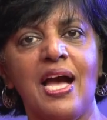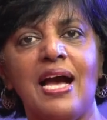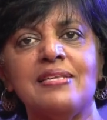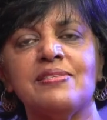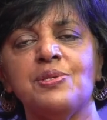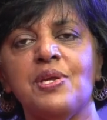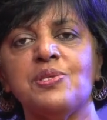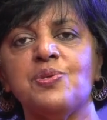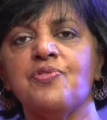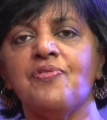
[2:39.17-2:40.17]
I
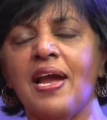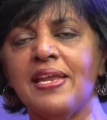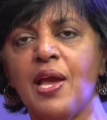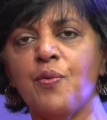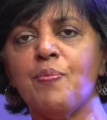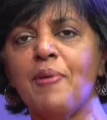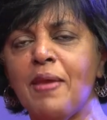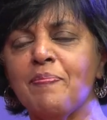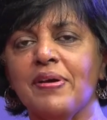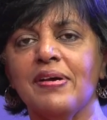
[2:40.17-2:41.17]
suggest you find our
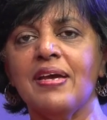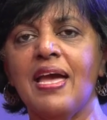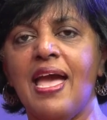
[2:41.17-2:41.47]
paper,